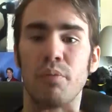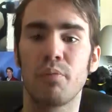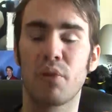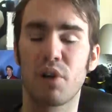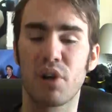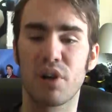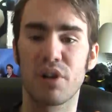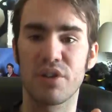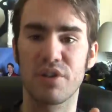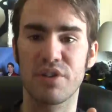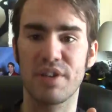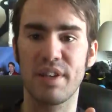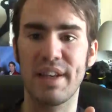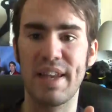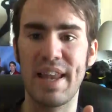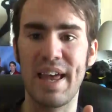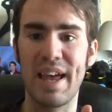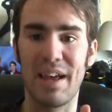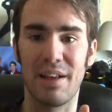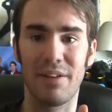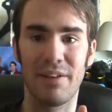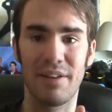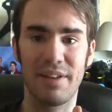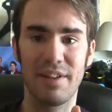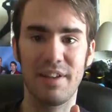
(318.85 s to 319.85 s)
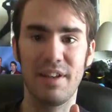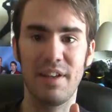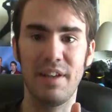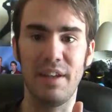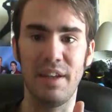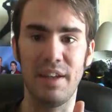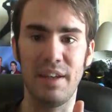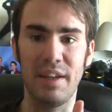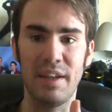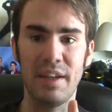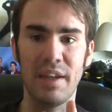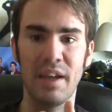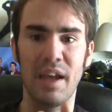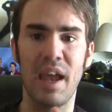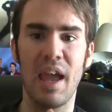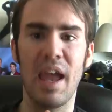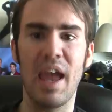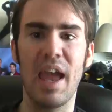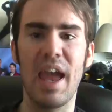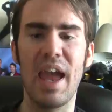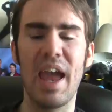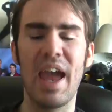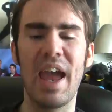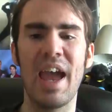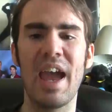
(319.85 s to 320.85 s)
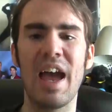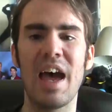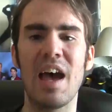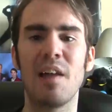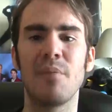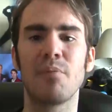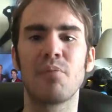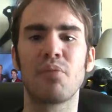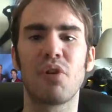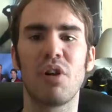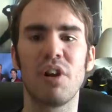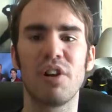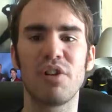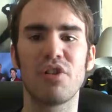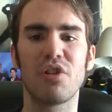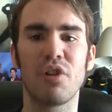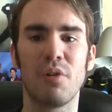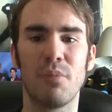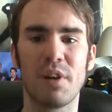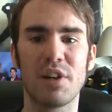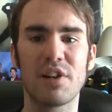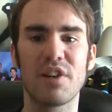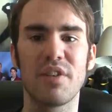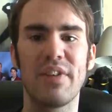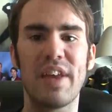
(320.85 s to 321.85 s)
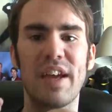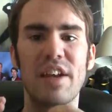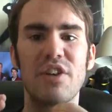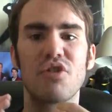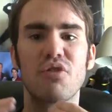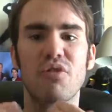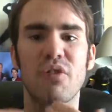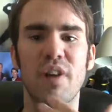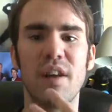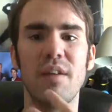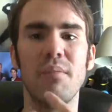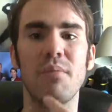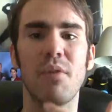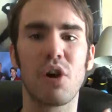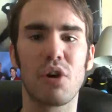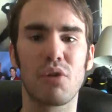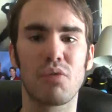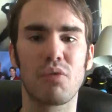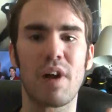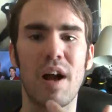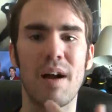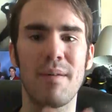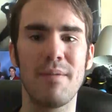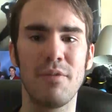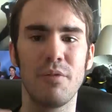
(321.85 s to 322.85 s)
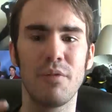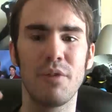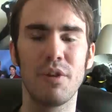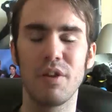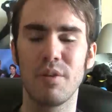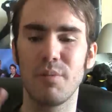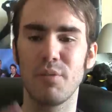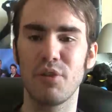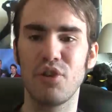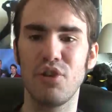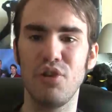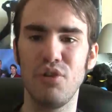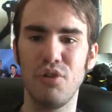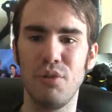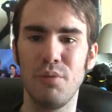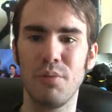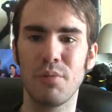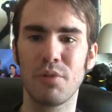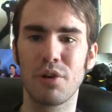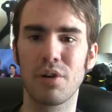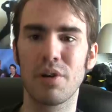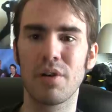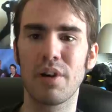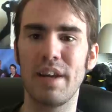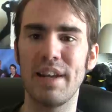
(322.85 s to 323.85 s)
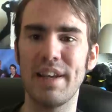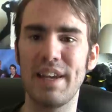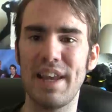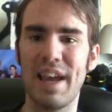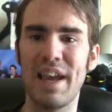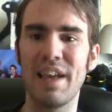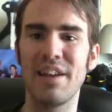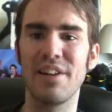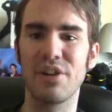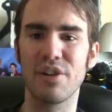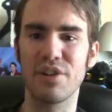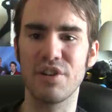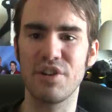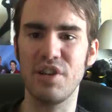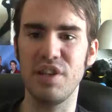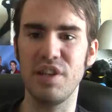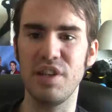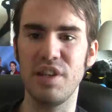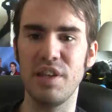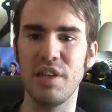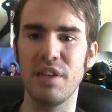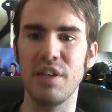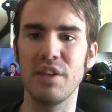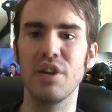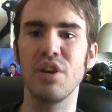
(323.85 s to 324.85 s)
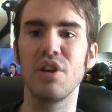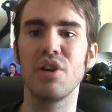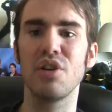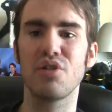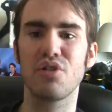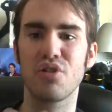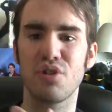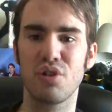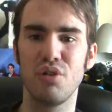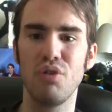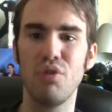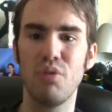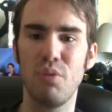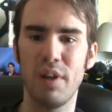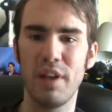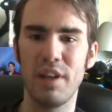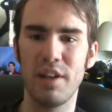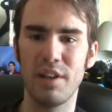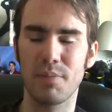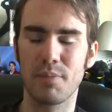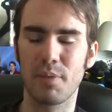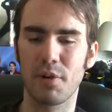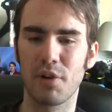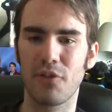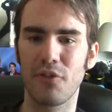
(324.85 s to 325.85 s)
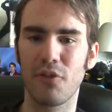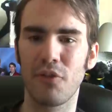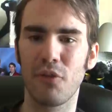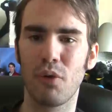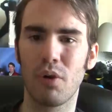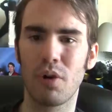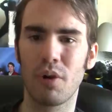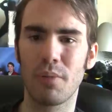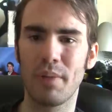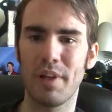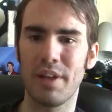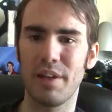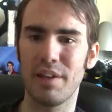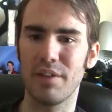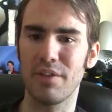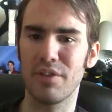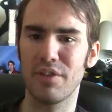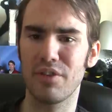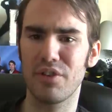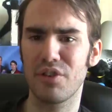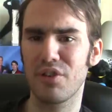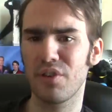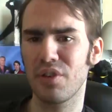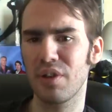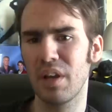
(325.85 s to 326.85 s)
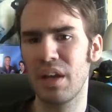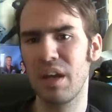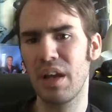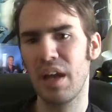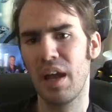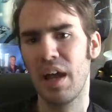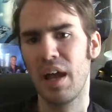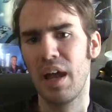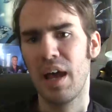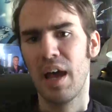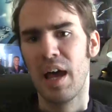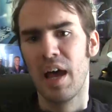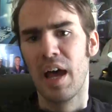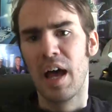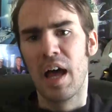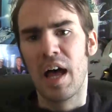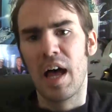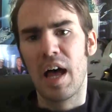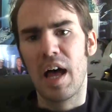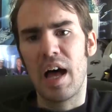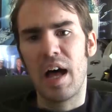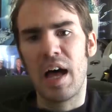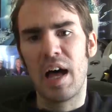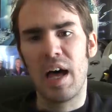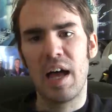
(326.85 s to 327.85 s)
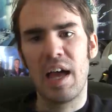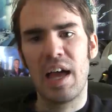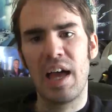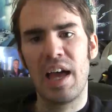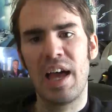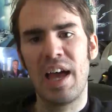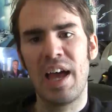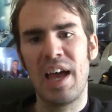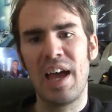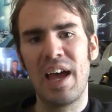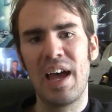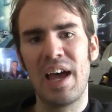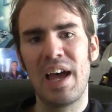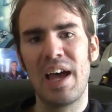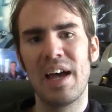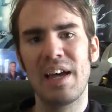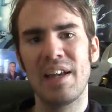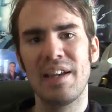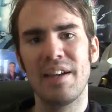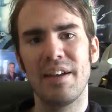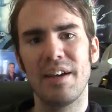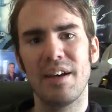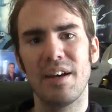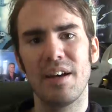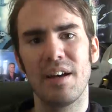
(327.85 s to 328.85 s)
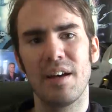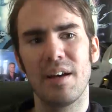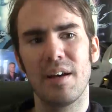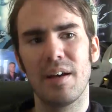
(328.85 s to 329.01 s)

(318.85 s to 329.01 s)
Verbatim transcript: personality, and brought so much of that trademark Robin Williams humor and energy to his performance. And